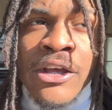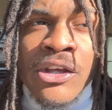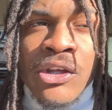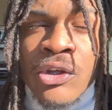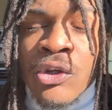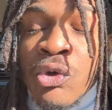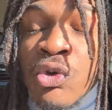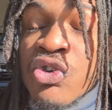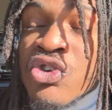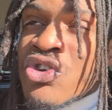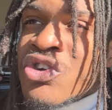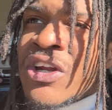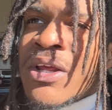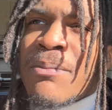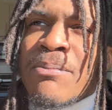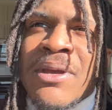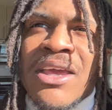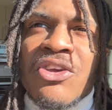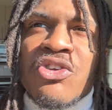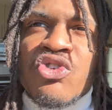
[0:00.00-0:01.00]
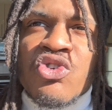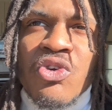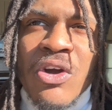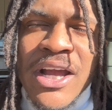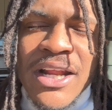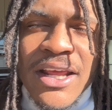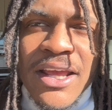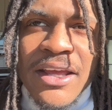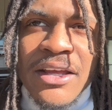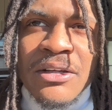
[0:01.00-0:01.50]
you shouldn't be
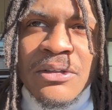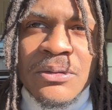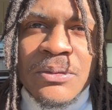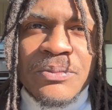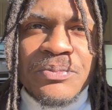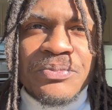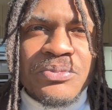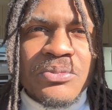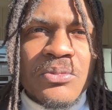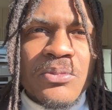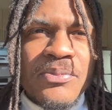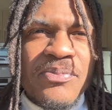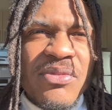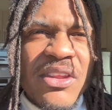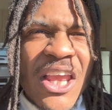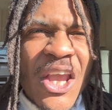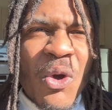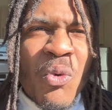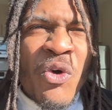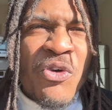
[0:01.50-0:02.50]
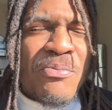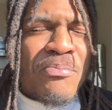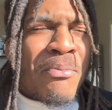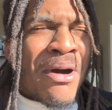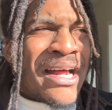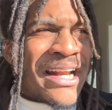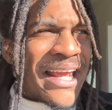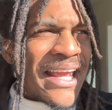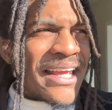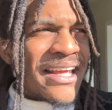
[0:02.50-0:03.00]
trading with
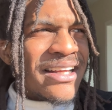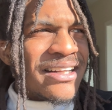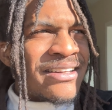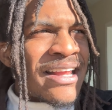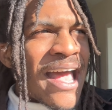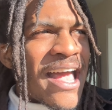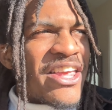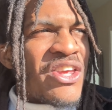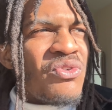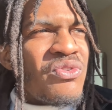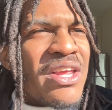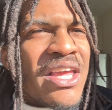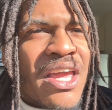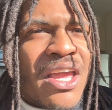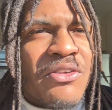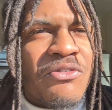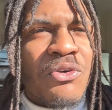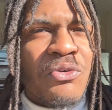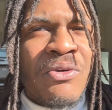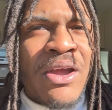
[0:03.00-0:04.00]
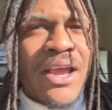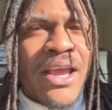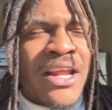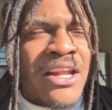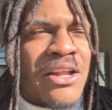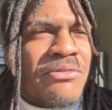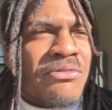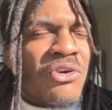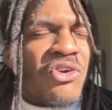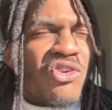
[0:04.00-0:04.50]
money that you need for rent in
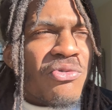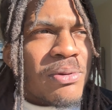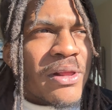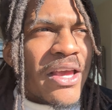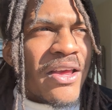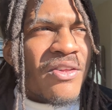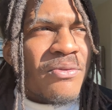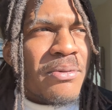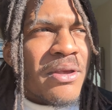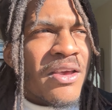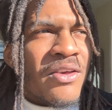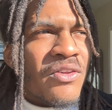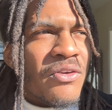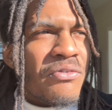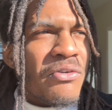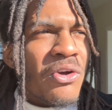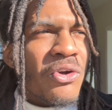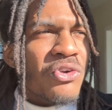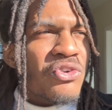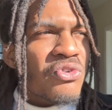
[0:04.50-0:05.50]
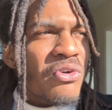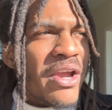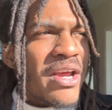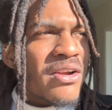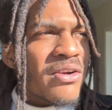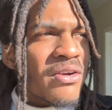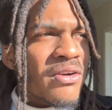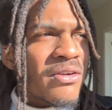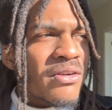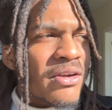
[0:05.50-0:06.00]
the first place. Because if you're a
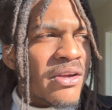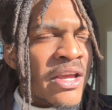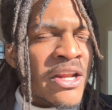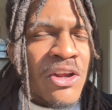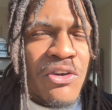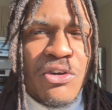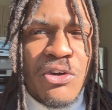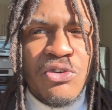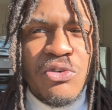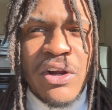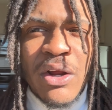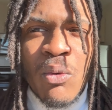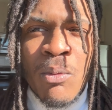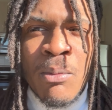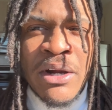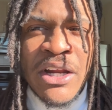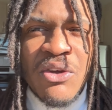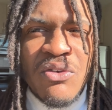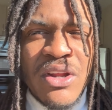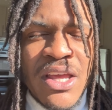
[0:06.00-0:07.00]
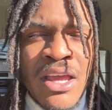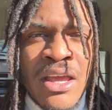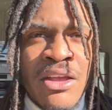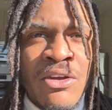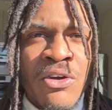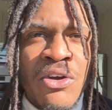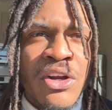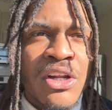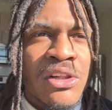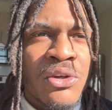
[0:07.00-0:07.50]
trader and if you're trading with money you need,
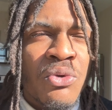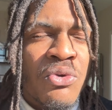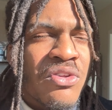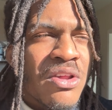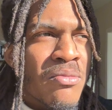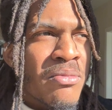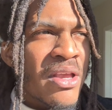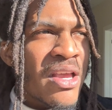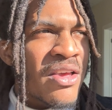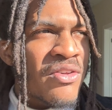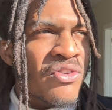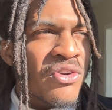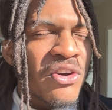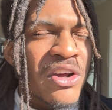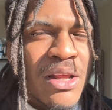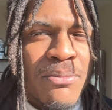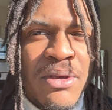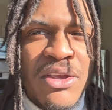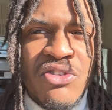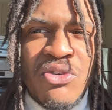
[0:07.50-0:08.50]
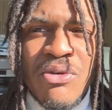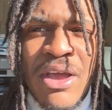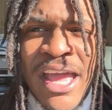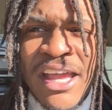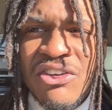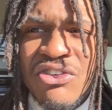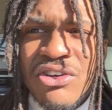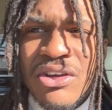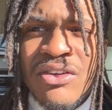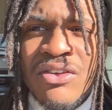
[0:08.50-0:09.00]
you're going to lose it because you're going to be too
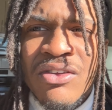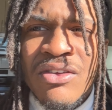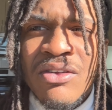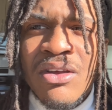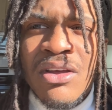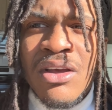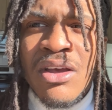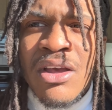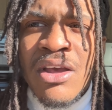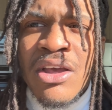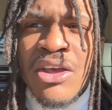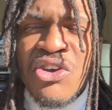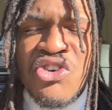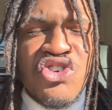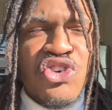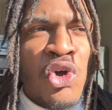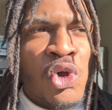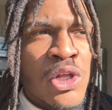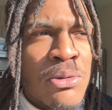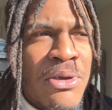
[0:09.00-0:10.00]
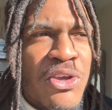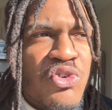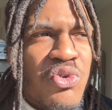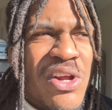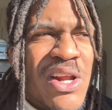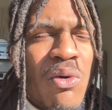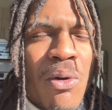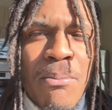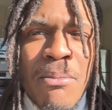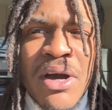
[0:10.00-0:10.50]
anxious. You should only be
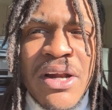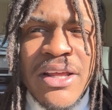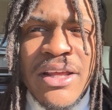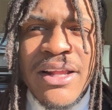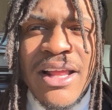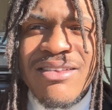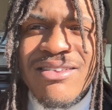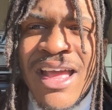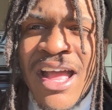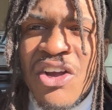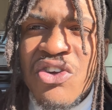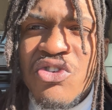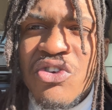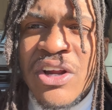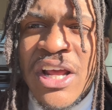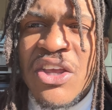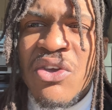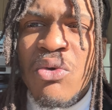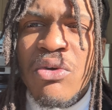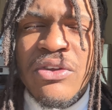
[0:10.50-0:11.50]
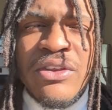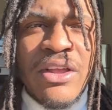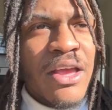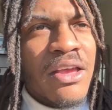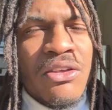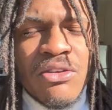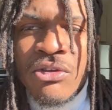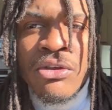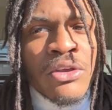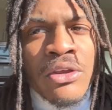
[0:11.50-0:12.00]
trading with money that's extra that
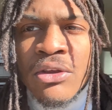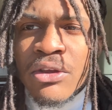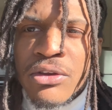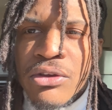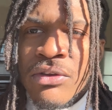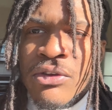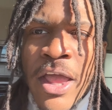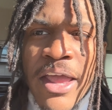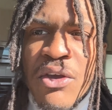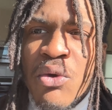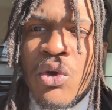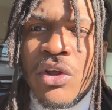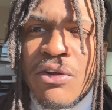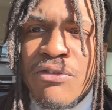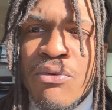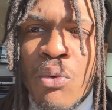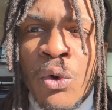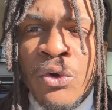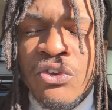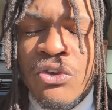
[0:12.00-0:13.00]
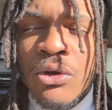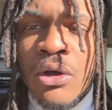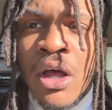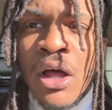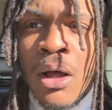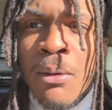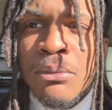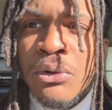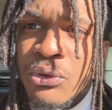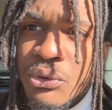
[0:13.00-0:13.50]
you can afford
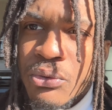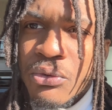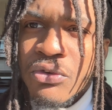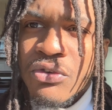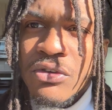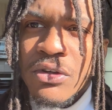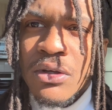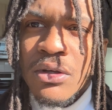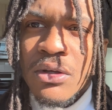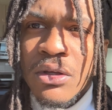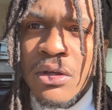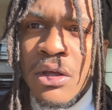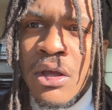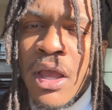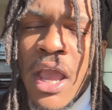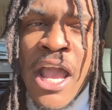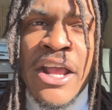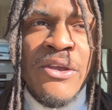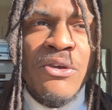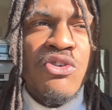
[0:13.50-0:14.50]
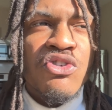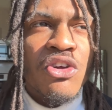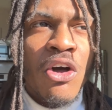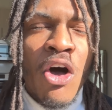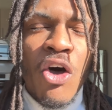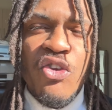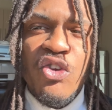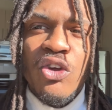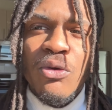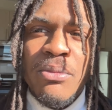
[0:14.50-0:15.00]
to lose. And you should
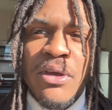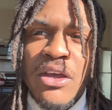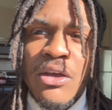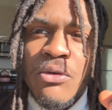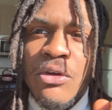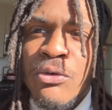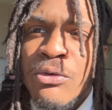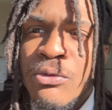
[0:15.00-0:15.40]
also be